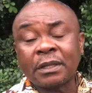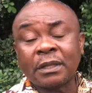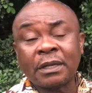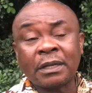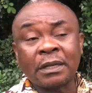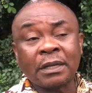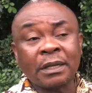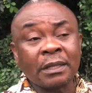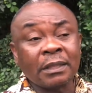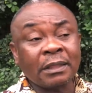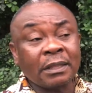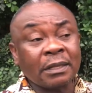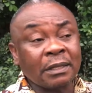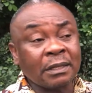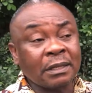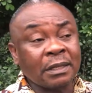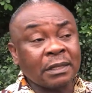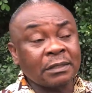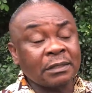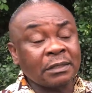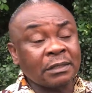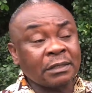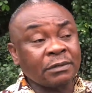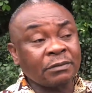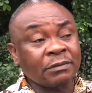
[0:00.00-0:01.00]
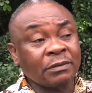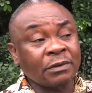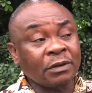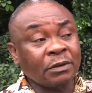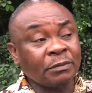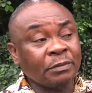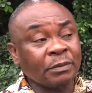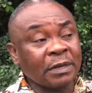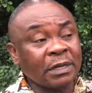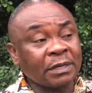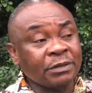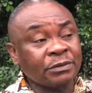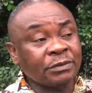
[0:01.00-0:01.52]
And I think that the
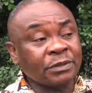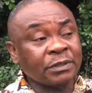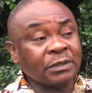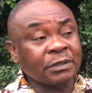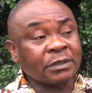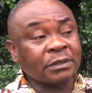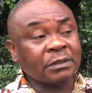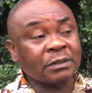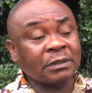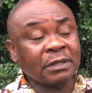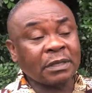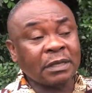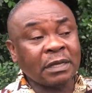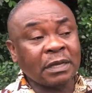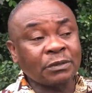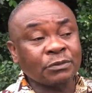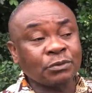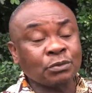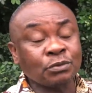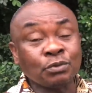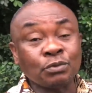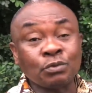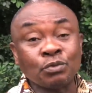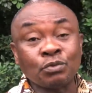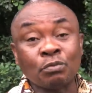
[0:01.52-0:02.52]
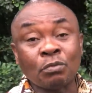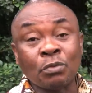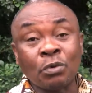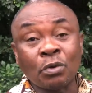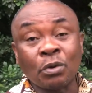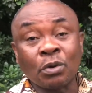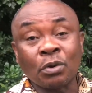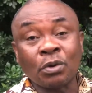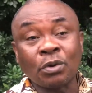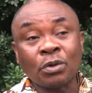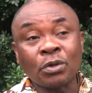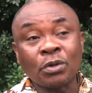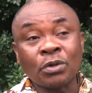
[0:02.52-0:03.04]
developed countries have to do
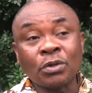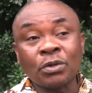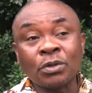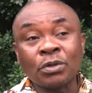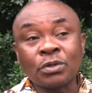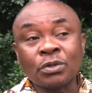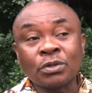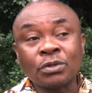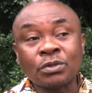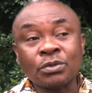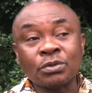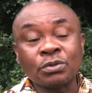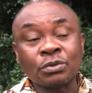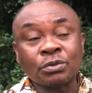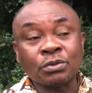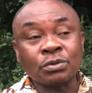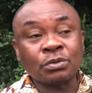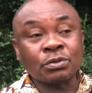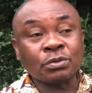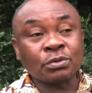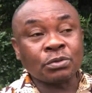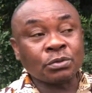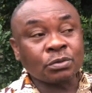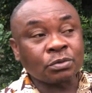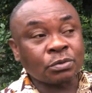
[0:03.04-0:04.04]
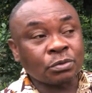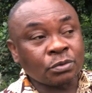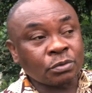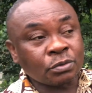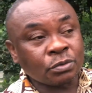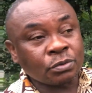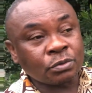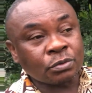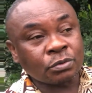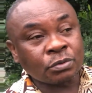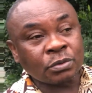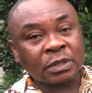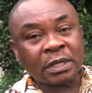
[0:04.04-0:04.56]
more to, to, to, to,
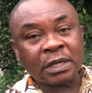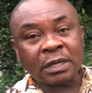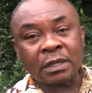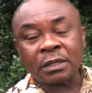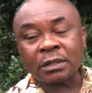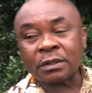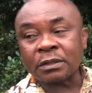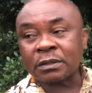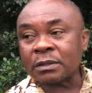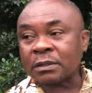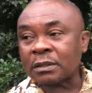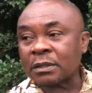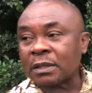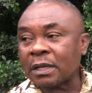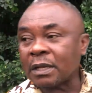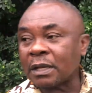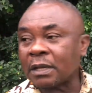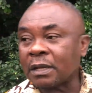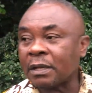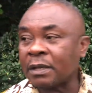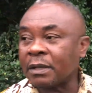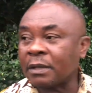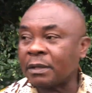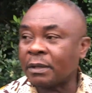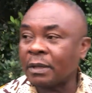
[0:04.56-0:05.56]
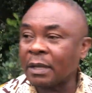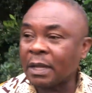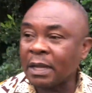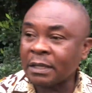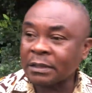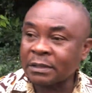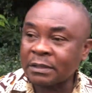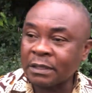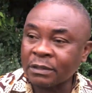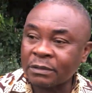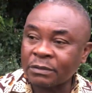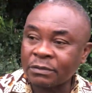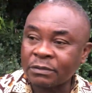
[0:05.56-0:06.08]
to take uh,
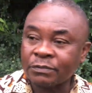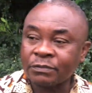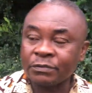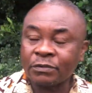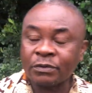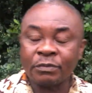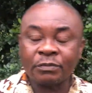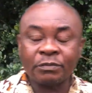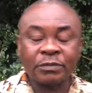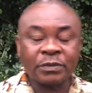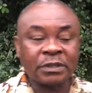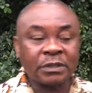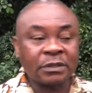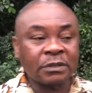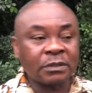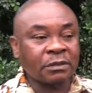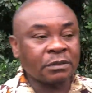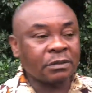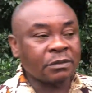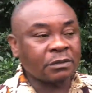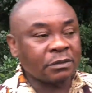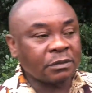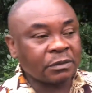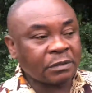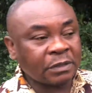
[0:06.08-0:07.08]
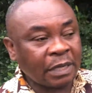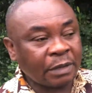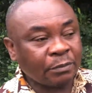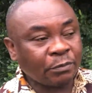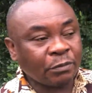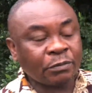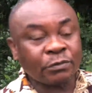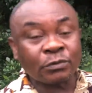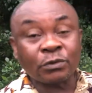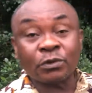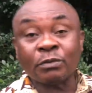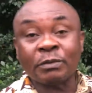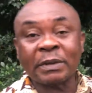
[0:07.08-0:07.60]
us out from this type
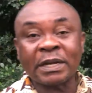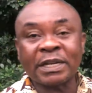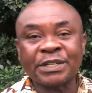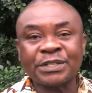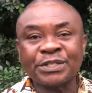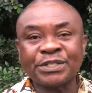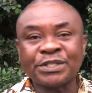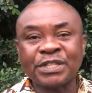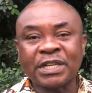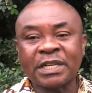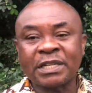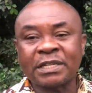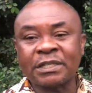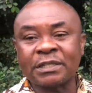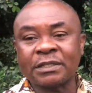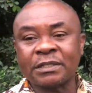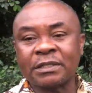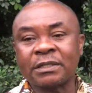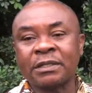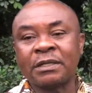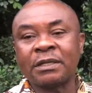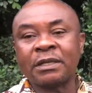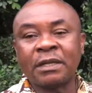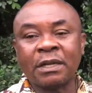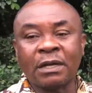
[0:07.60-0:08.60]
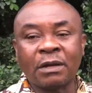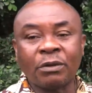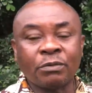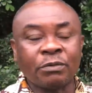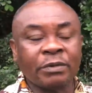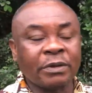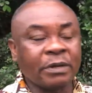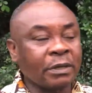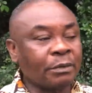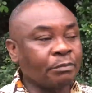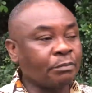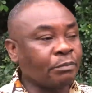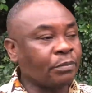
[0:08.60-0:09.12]
of global challenge. And I
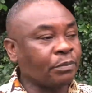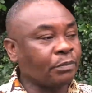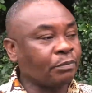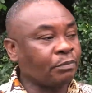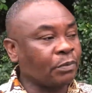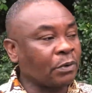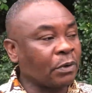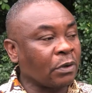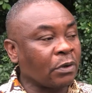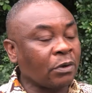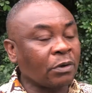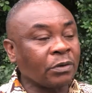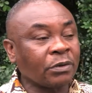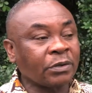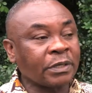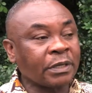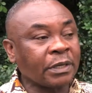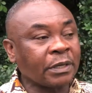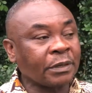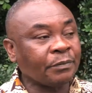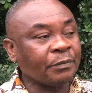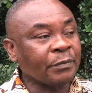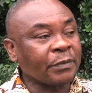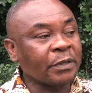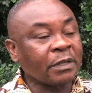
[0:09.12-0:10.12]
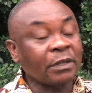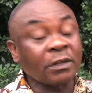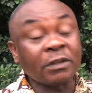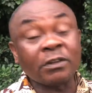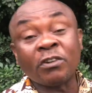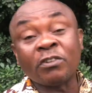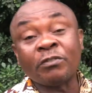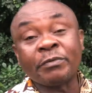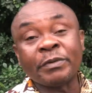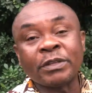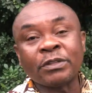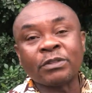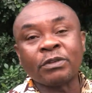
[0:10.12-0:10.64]
will implore on the
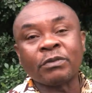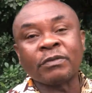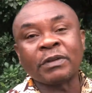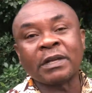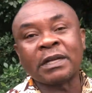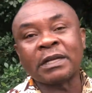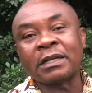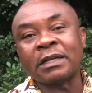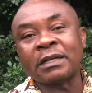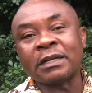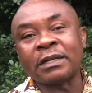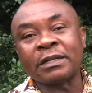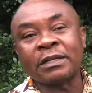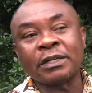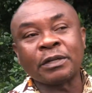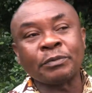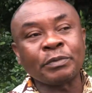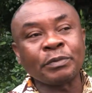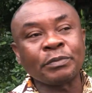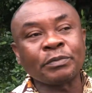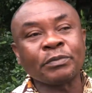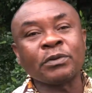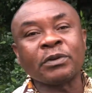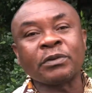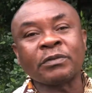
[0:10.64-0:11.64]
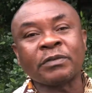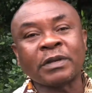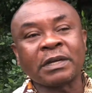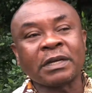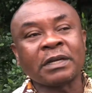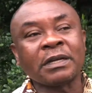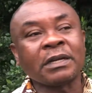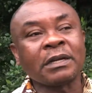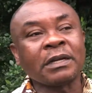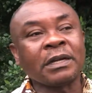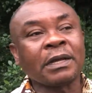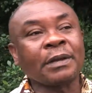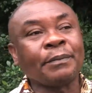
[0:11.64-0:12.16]
government of Canada and the people of
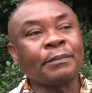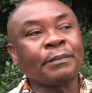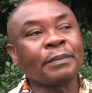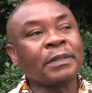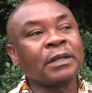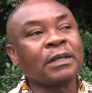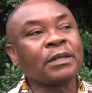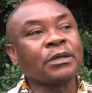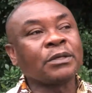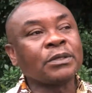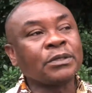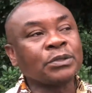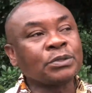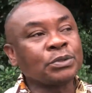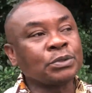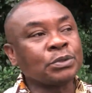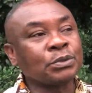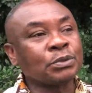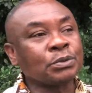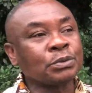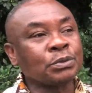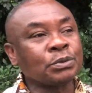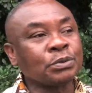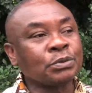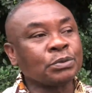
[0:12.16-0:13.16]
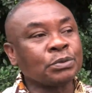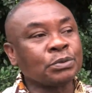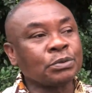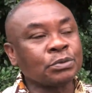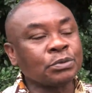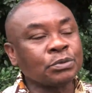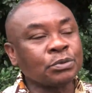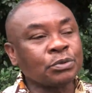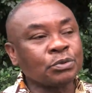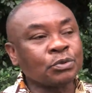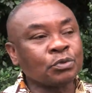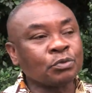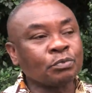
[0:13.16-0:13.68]
Canada to
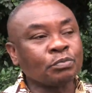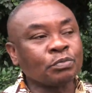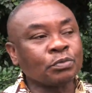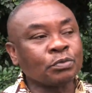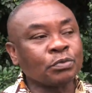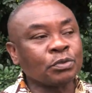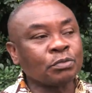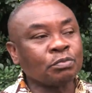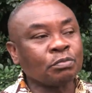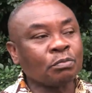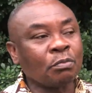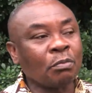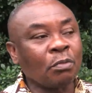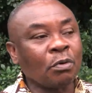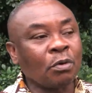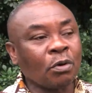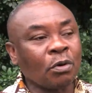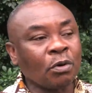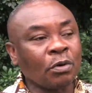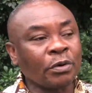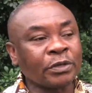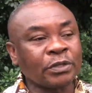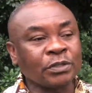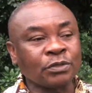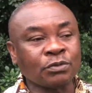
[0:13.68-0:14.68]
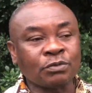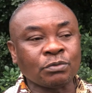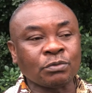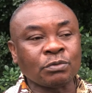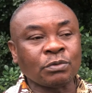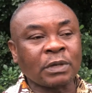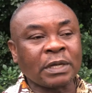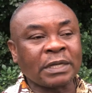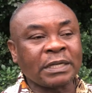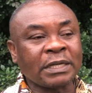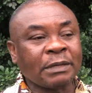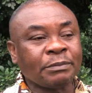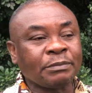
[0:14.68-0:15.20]
to put more into
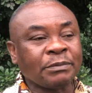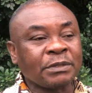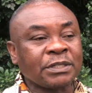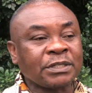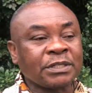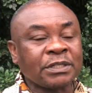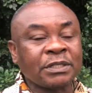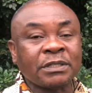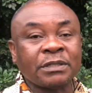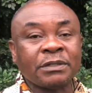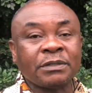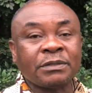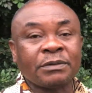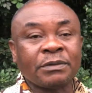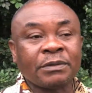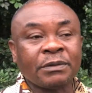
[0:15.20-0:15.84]
adaptation